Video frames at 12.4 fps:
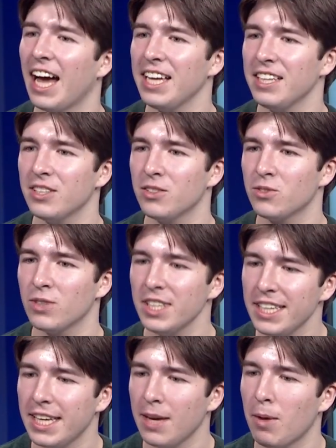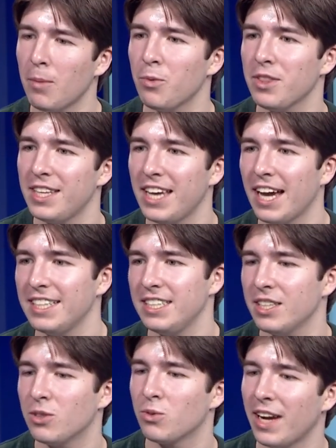I really came up with the
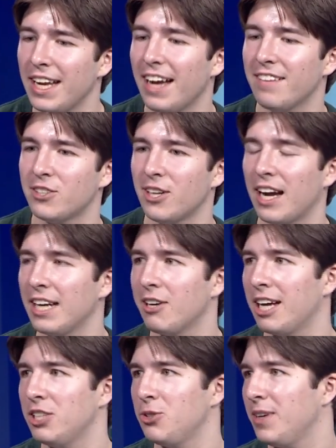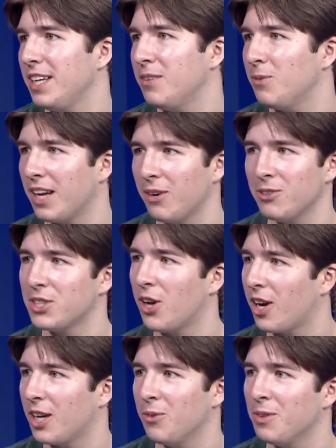idea right after I graduated when I was
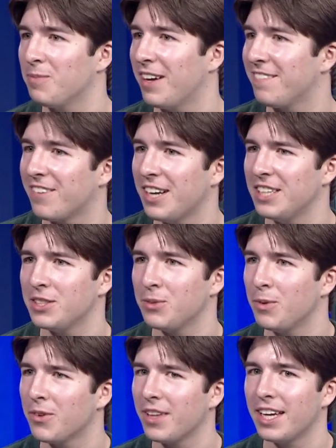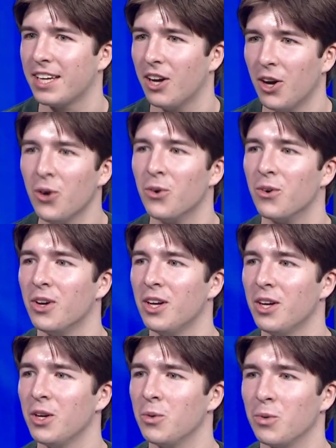talking with my friends, and we were like, "Oh."
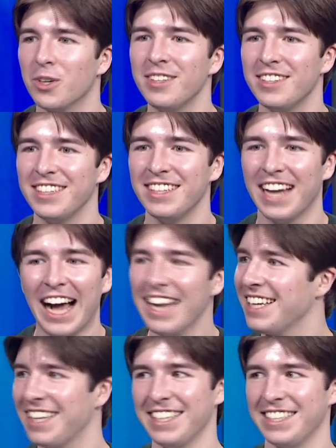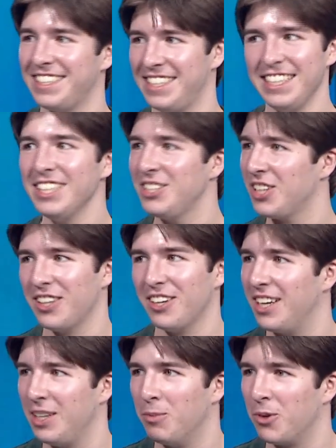we're not gonna see each
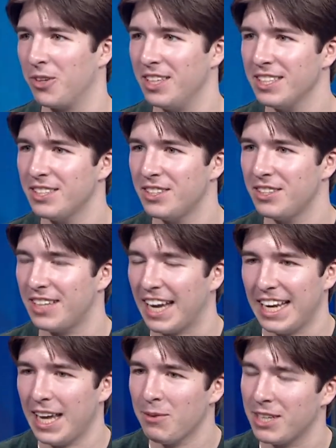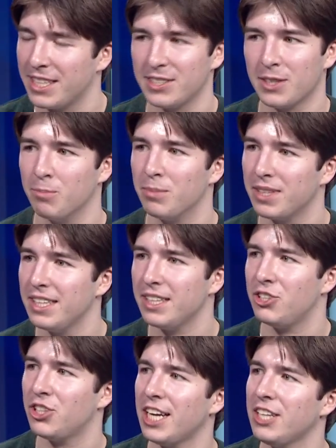other anymore. This dynamic is
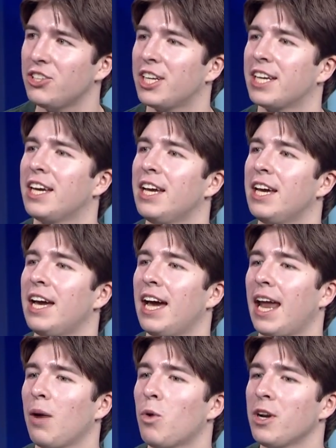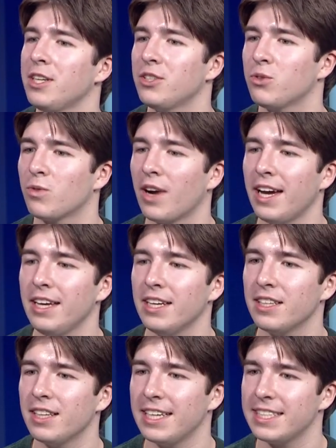completely changing. And I wanted to
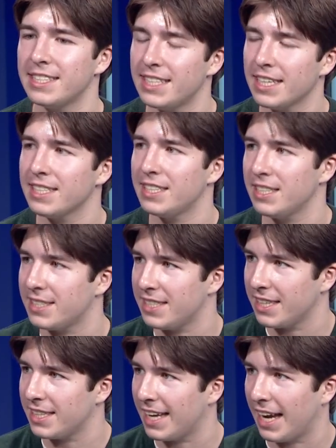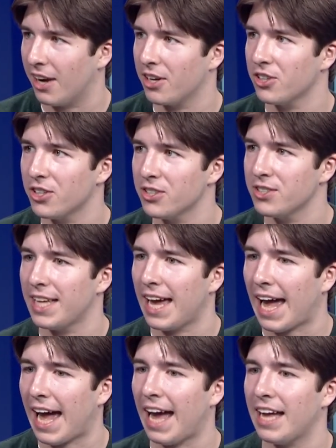write like six distinct characters that
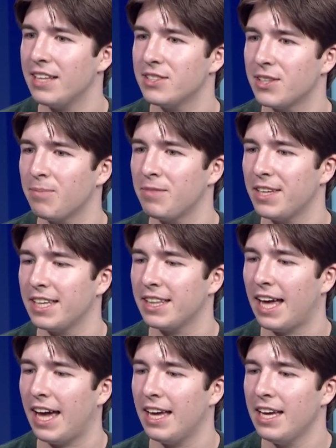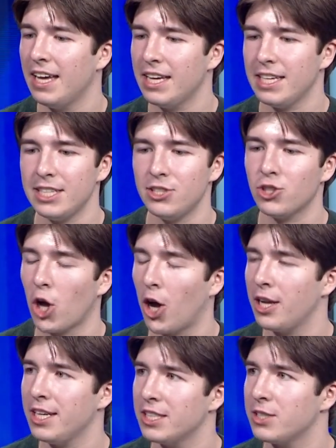had something that each
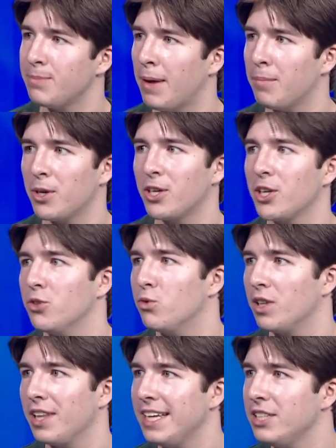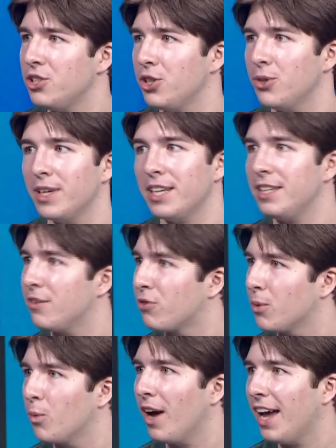audience member could relate to in a
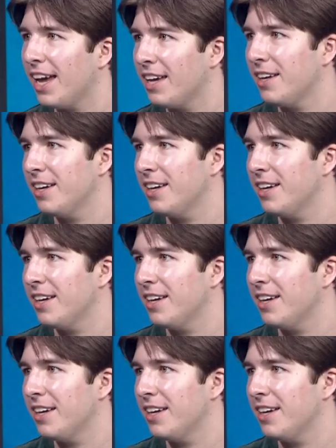different way.